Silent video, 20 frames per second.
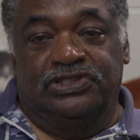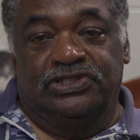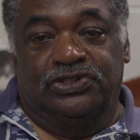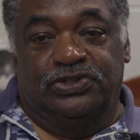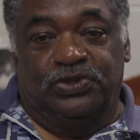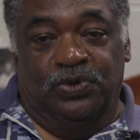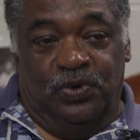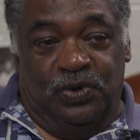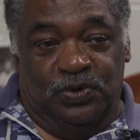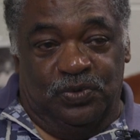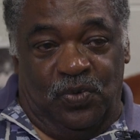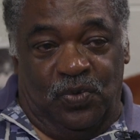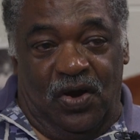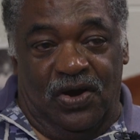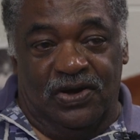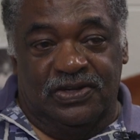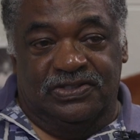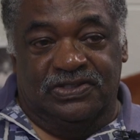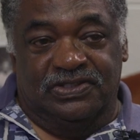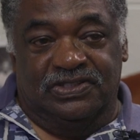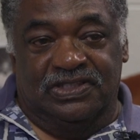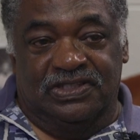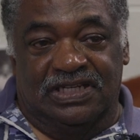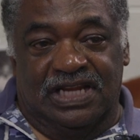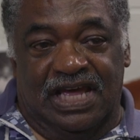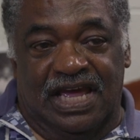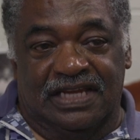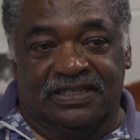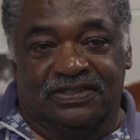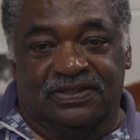George Washington
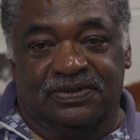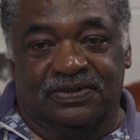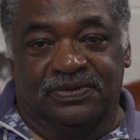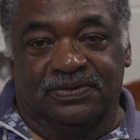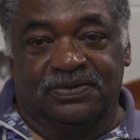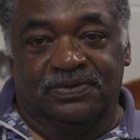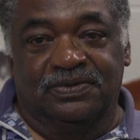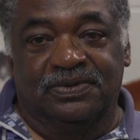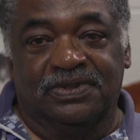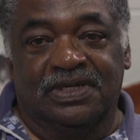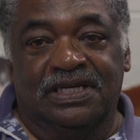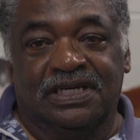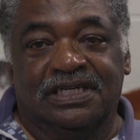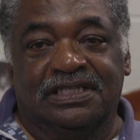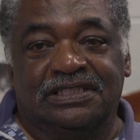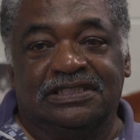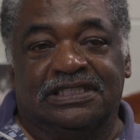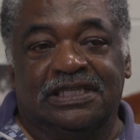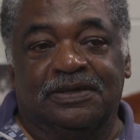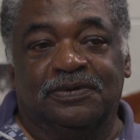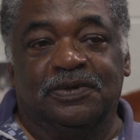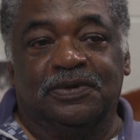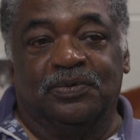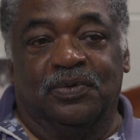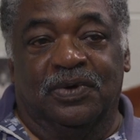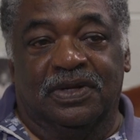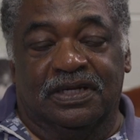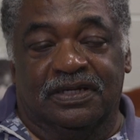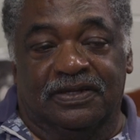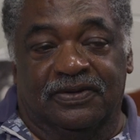High School. She was
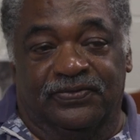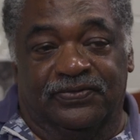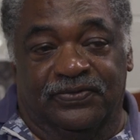one of the